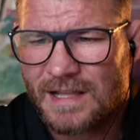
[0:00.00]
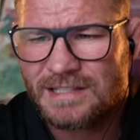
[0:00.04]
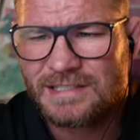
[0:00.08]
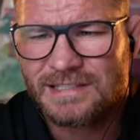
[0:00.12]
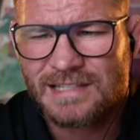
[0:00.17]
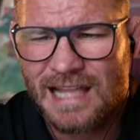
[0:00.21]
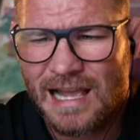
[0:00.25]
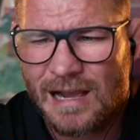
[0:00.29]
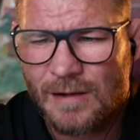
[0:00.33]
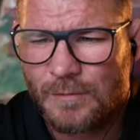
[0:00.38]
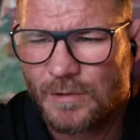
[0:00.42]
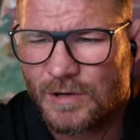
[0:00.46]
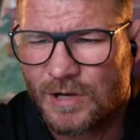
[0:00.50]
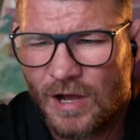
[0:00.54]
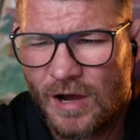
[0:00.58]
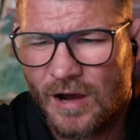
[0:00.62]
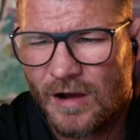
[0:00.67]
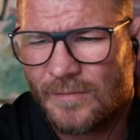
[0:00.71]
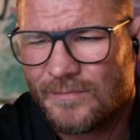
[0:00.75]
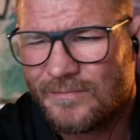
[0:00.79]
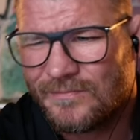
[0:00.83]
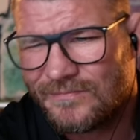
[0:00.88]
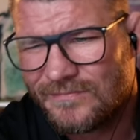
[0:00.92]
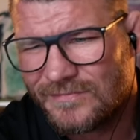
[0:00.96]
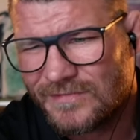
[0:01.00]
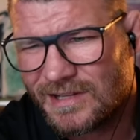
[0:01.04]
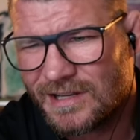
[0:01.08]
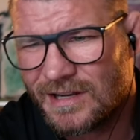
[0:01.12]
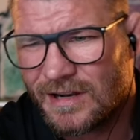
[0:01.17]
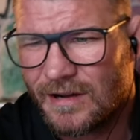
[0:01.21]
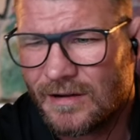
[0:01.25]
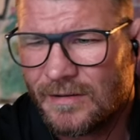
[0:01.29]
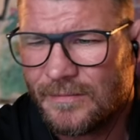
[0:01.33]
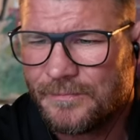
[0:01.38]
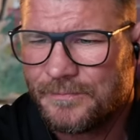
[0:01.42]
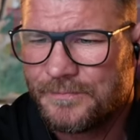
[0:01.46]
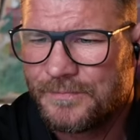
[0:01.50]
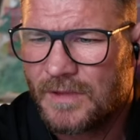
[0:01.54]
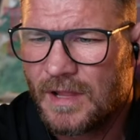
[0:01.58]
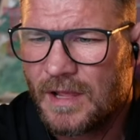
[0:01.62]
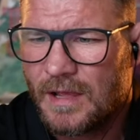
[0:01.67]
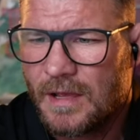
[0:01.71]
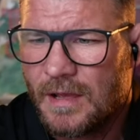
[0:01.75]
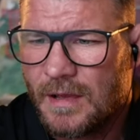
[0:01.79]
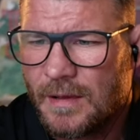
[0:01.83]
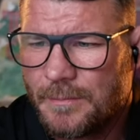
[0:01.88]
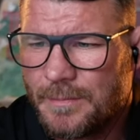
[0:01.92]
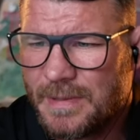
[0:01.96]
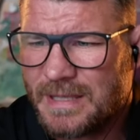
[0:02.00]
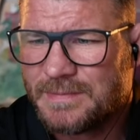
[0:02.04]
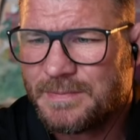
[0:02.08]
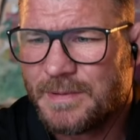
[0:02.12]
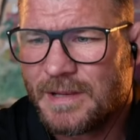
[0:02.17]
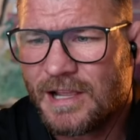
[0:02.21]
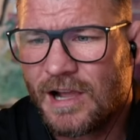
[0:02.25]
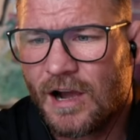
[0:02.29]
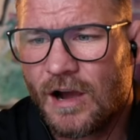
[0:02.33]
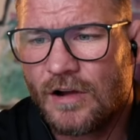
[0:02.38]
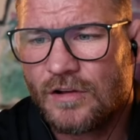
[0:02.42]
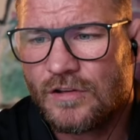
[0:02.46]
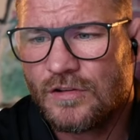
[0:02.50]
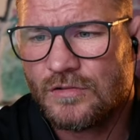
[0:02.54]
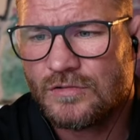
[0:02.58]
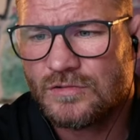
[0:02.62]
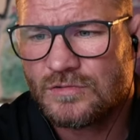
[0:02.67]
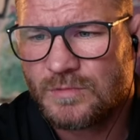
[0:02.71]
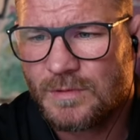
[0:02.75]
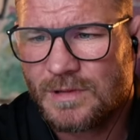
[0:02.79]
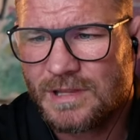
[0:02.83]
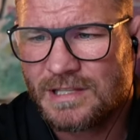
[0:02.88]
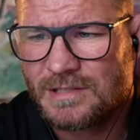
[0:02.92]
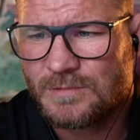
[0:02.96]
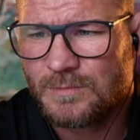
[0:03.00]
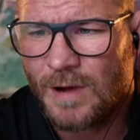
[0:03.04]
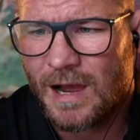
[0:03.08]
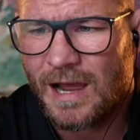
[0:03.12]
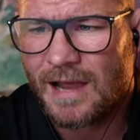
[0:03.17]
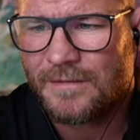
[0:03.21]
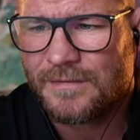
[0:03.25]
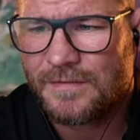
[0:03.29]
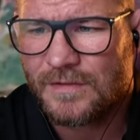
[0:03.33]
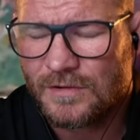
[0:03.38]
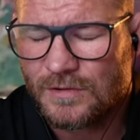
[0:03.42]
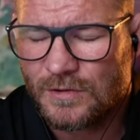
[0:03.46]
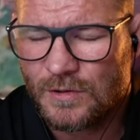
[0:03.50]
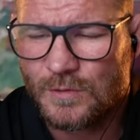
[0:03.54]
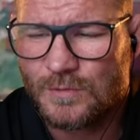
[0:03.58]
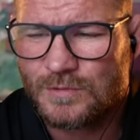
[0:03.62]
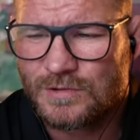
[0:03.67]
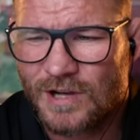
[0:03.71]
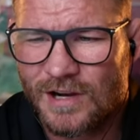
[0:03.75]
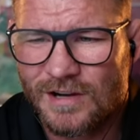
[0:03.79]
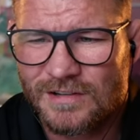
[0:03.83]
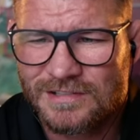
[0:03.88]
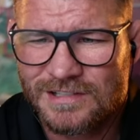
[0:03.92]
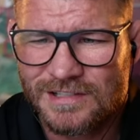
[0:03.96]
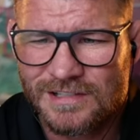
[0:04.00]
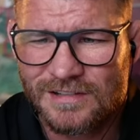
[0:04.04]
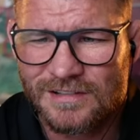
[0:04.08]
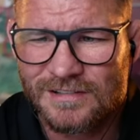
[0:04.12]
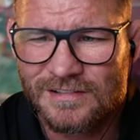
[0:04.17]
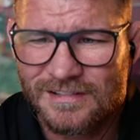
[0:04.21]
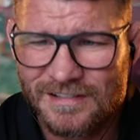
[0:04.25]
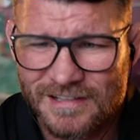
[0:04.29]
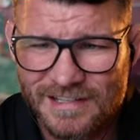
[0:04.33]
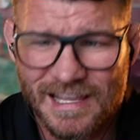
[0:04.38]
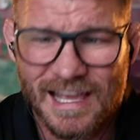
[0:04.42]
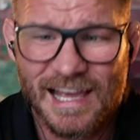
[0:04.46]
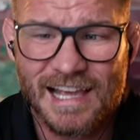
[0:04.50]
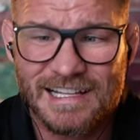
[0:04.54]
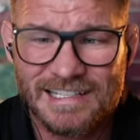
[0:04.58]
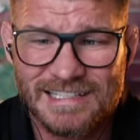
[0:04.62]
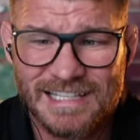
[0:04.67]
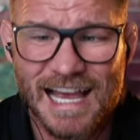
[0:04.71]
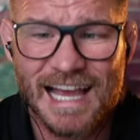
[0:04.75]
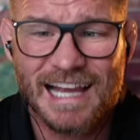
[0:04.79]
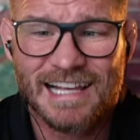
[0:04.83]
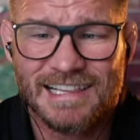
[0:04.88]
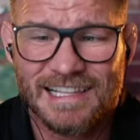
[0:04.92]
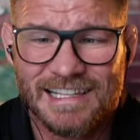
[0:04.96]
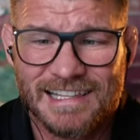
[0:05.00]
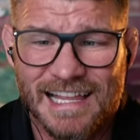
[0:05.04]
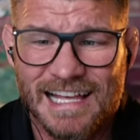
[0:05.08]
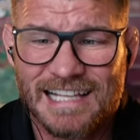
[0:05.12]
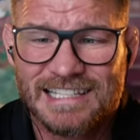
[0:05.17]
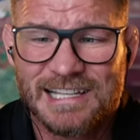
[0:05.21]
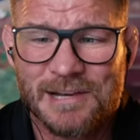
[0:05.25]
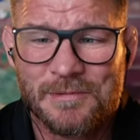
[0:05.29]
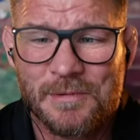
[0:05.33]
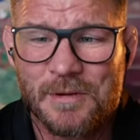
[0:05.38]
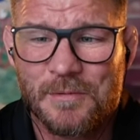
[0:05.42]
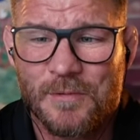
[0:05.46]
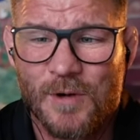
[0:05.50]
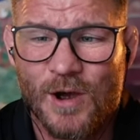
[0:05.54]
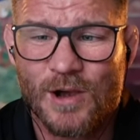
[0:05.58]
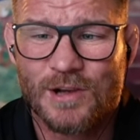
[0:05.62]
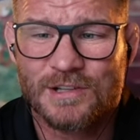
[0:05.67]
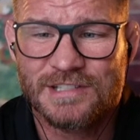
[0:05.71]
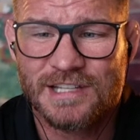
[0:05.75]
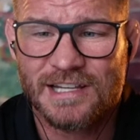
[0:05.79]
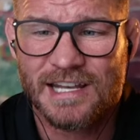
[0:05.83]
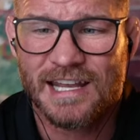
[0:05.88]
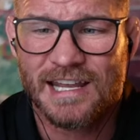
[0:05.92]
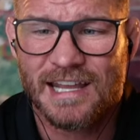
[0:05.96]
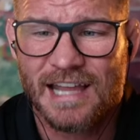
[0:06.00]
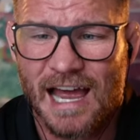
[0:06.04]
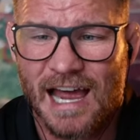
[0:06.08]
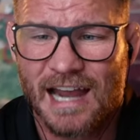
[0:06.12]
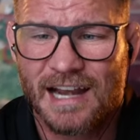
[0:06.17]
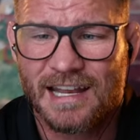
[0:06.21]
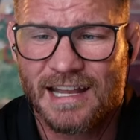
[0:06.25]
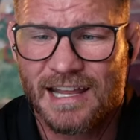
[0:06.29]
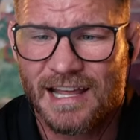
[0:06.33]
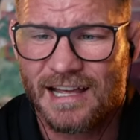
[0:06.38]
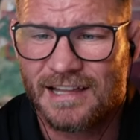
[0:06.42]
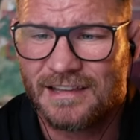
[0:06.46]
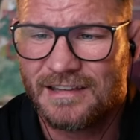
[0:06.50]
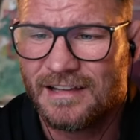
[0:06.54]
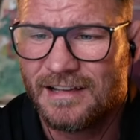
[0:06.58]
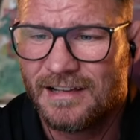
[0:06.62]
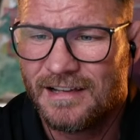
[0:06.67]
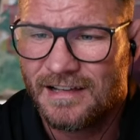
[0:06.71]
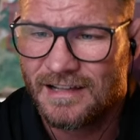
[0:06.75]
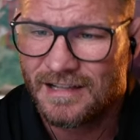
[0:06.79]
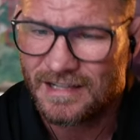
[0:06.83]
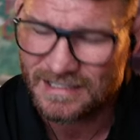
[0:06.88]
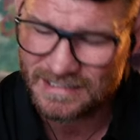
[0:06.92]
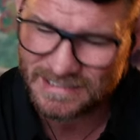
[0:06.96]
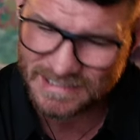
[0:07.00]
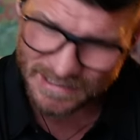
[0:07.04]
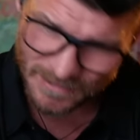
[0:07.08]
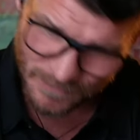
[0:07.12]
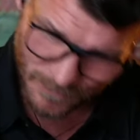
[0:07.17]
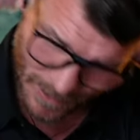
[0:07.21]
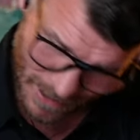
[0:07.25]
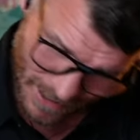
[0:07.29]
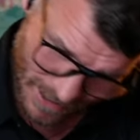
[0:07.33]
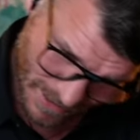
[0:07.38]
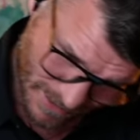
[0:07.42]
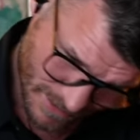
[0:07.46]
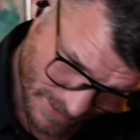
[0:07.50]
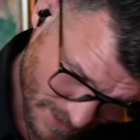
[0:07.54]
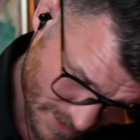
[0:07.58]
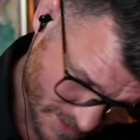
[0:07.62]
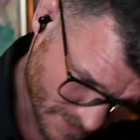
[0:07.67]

Now we're not, you know. Bisping argues with his wife. News article. Yeah, exactly. That's how it works, isn't it, Ariane Tiwari?